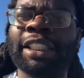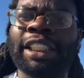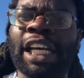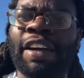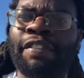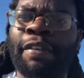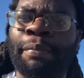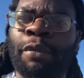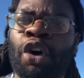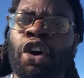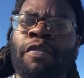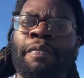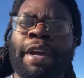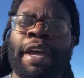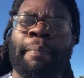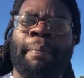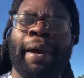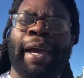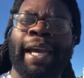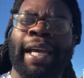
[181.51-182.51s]
Chevy
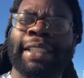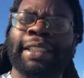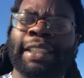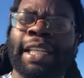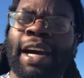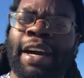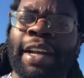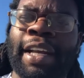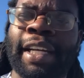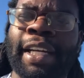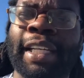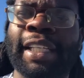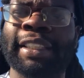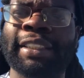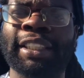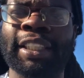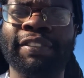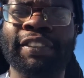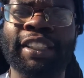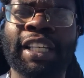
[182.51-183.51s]
movement page and all that good
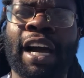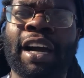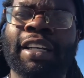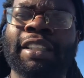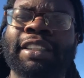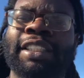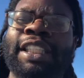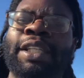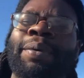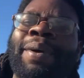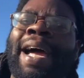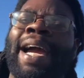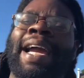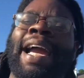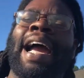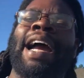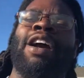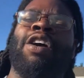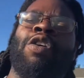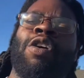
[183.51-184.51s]
stuff so y'all can see what I
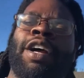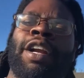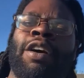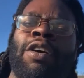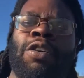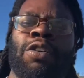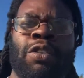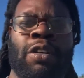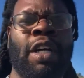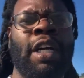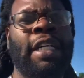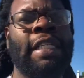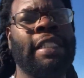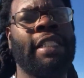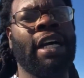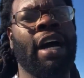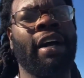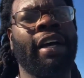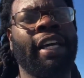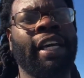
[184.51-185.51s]
got going on,
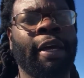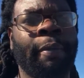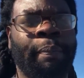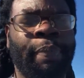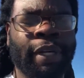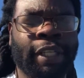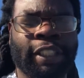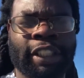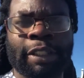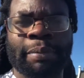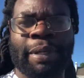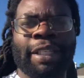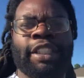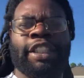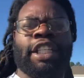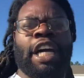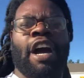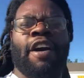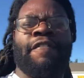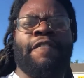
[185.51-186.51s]
so y'all can get pictures. Make
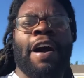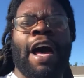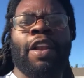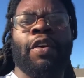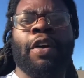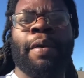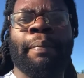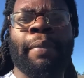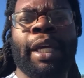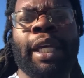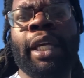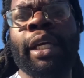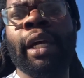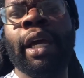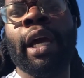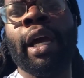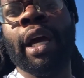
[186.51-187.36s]
sure y'all following me.